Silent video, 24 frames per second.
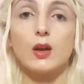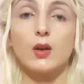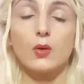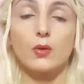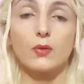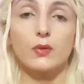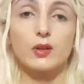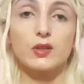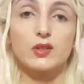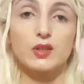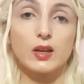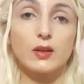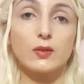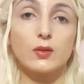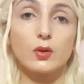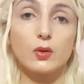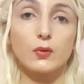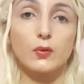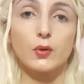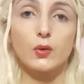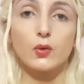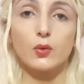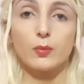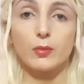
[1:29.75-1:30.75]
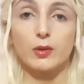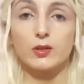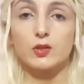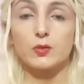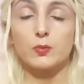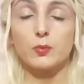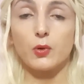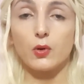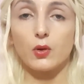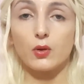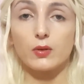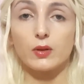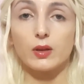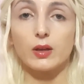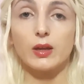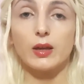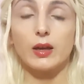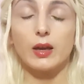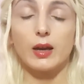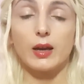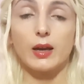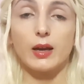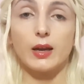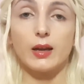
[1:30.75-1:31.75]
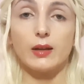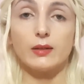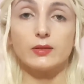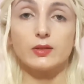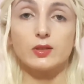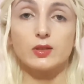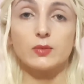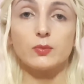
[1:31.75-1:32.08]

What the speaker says: on the center of a woman's body and